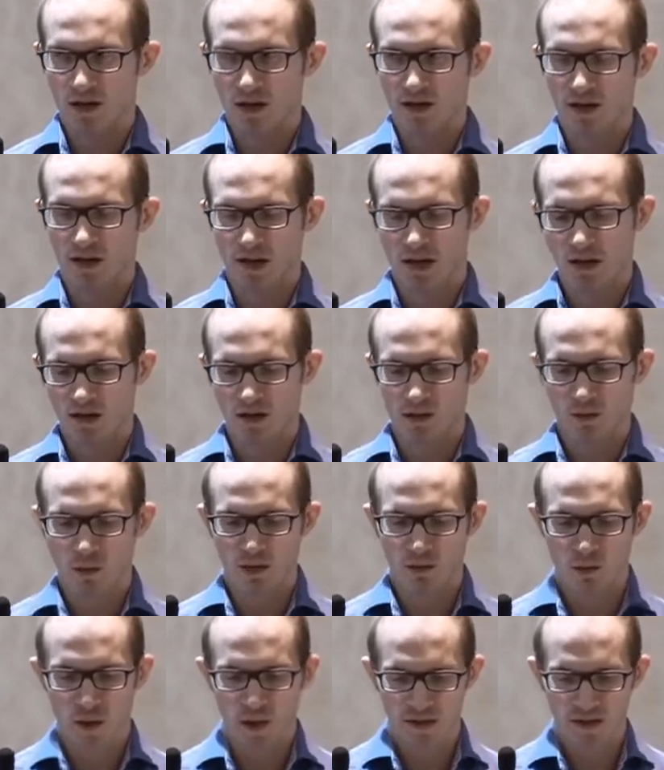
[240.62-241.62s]
I think, when
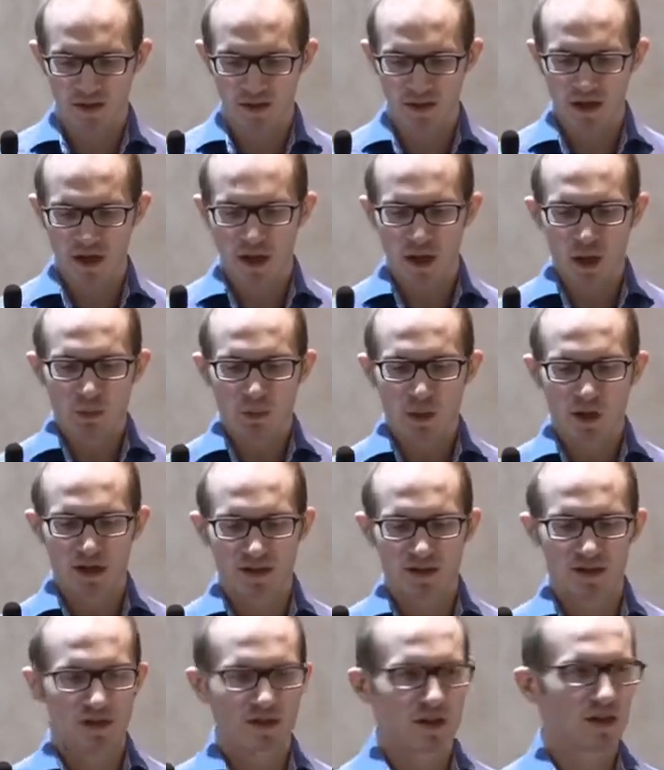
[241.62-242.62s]
it was, but
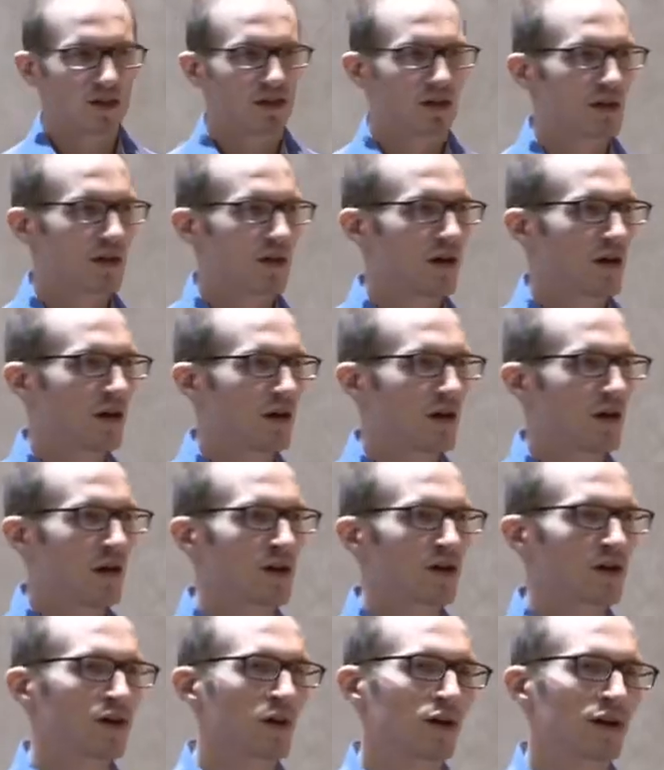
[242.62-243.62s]
it's still uh,
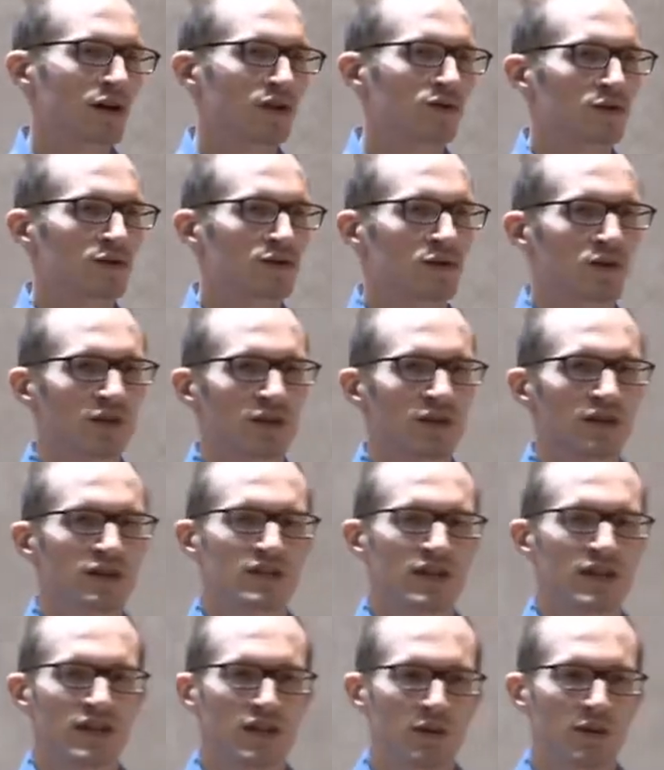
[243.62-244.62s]
ongoing to a certain
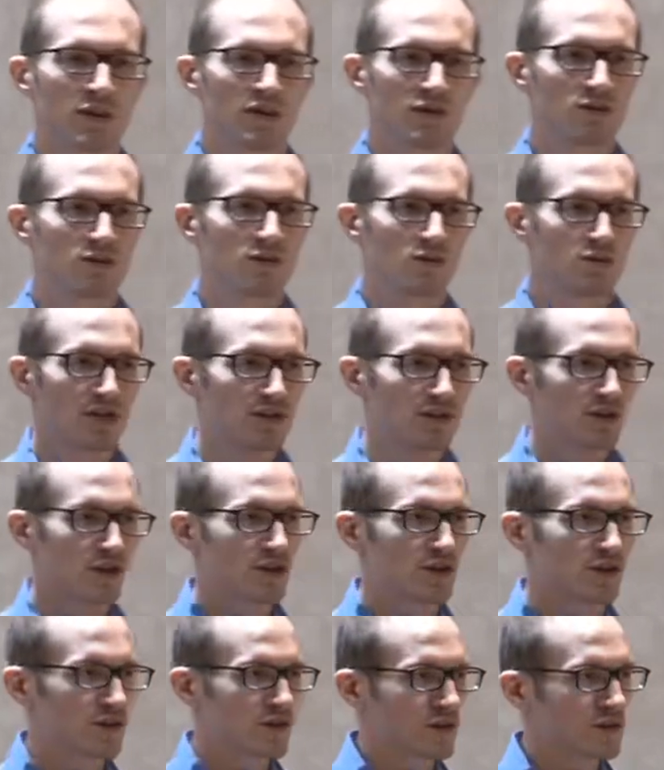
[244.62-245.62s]
extent. I mean, the
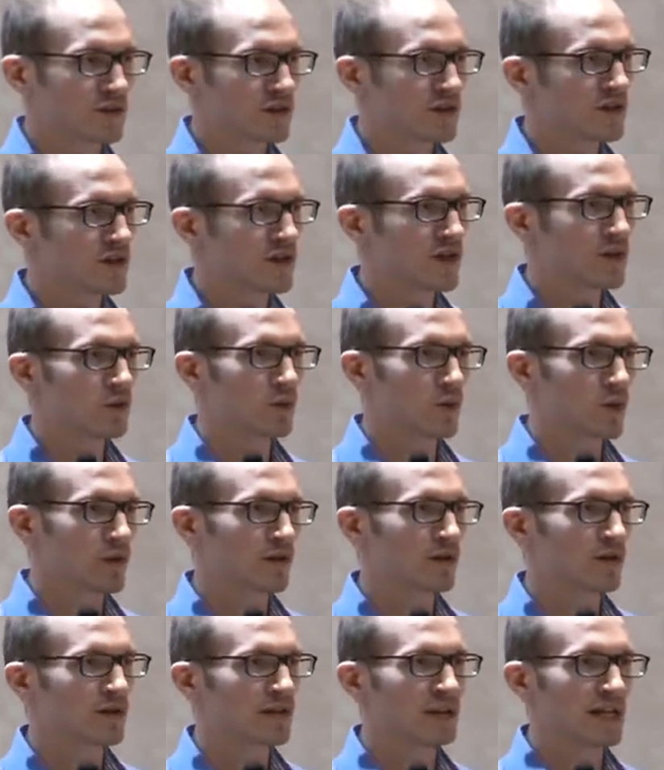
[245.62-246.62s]
researchers are still there
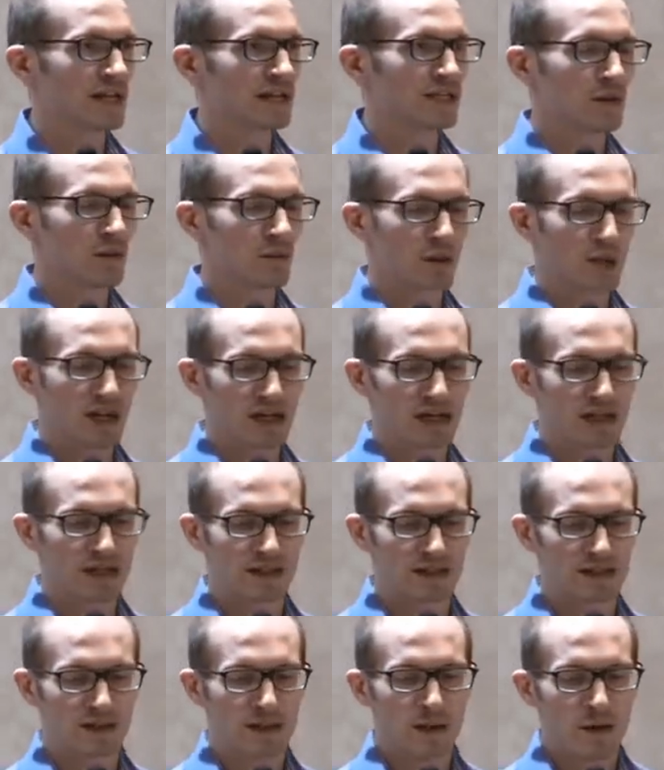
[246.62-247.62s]
working on the data, but at
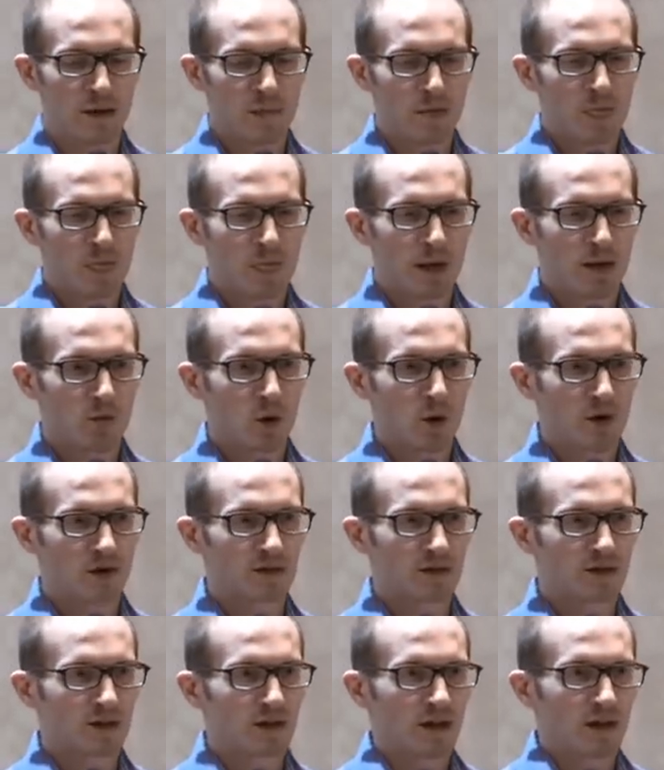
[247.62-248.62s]
least it
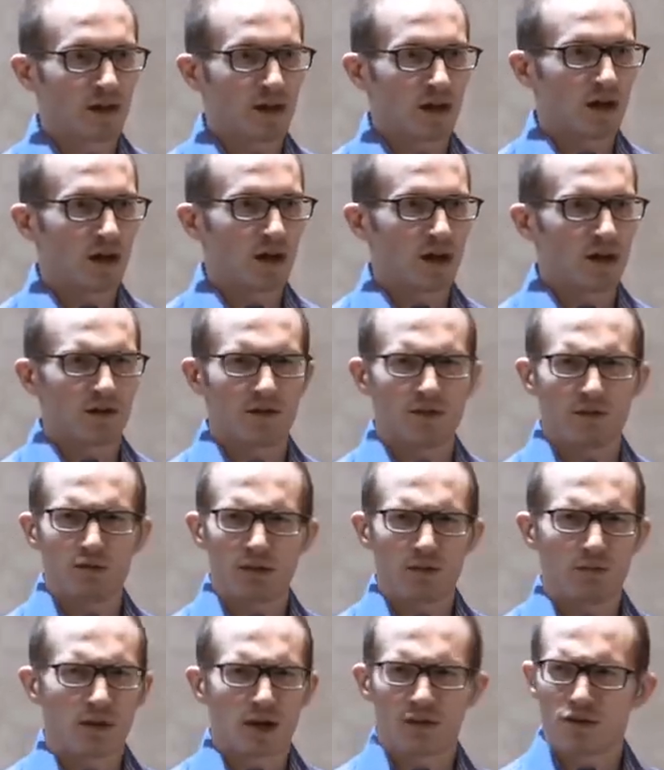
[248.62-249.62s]
was a
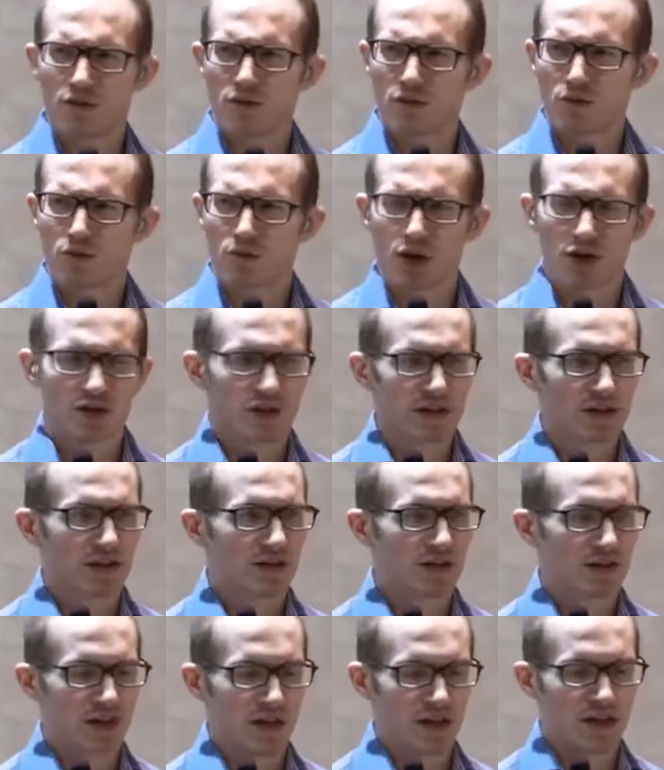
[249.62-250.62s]
three-month project,
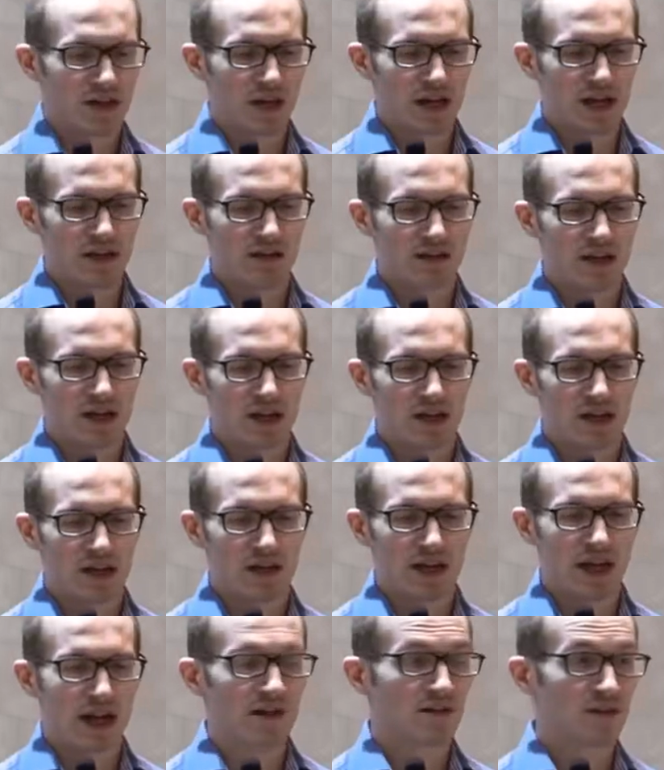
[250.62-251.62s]
I think, and they
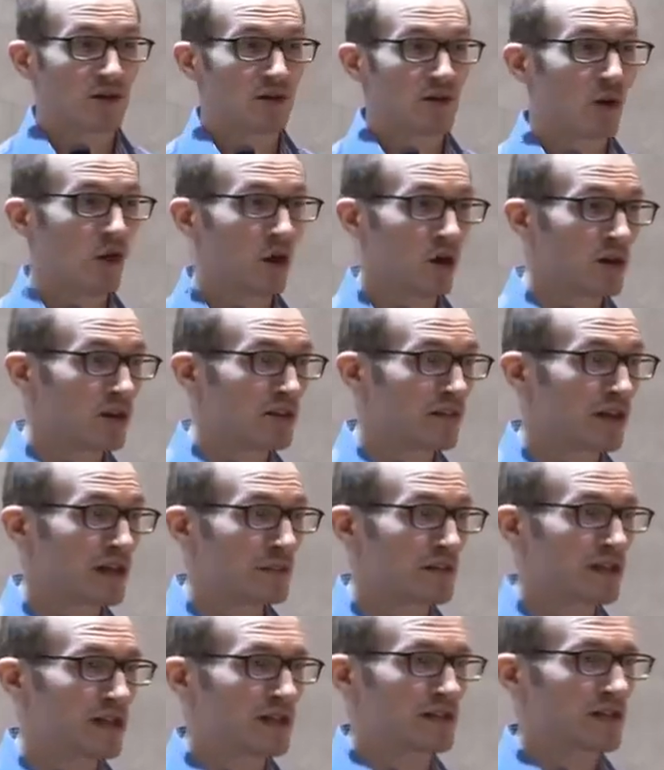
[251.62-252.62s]
gathered all
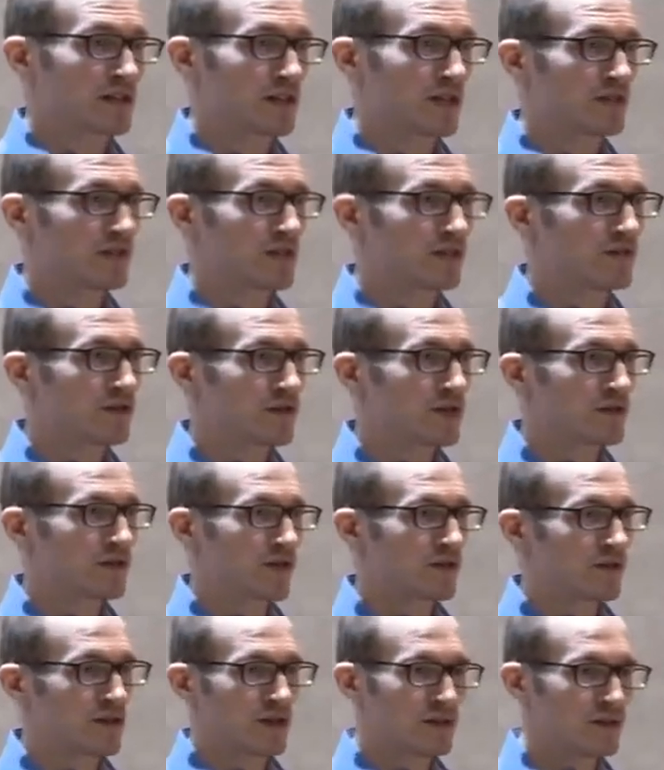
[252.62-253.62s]
available SSL certificates
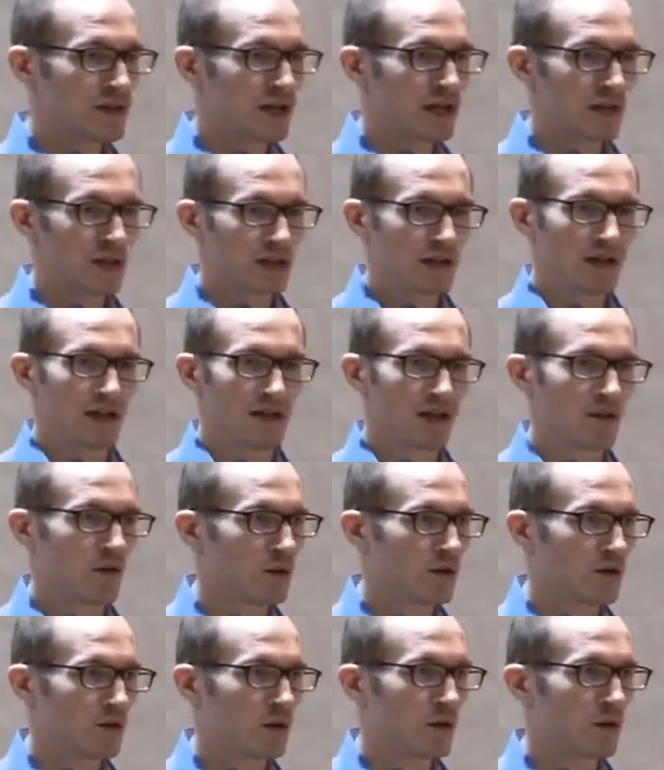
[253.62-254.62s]
on the internet and
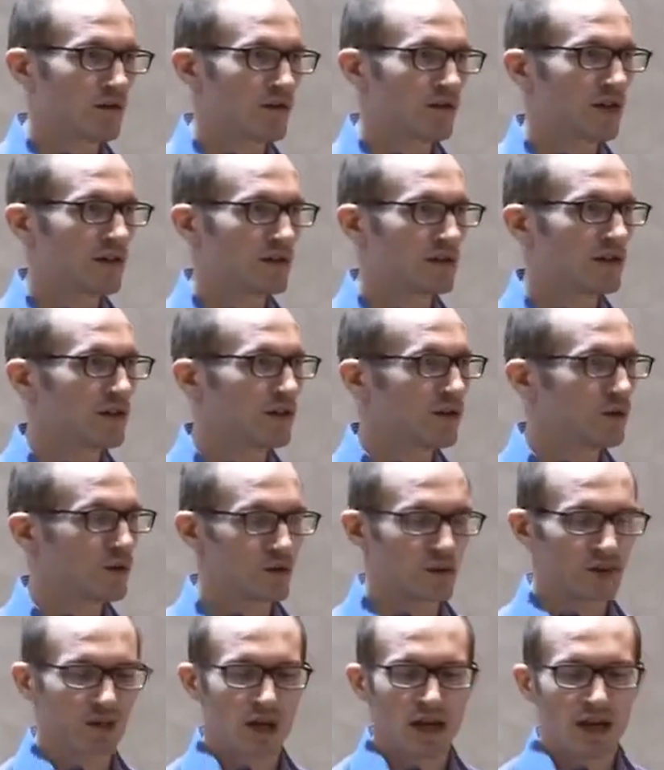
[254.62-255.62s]
all, all things in
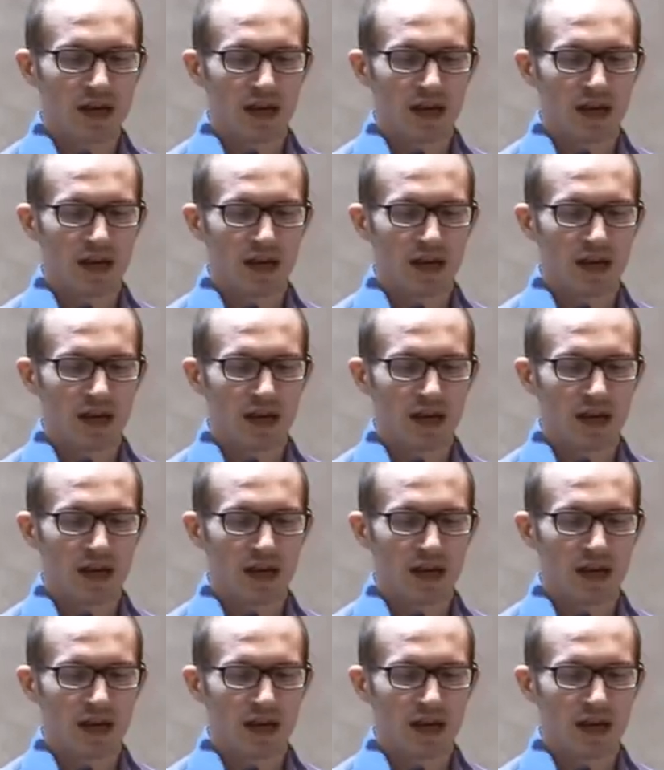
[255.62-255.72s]
use,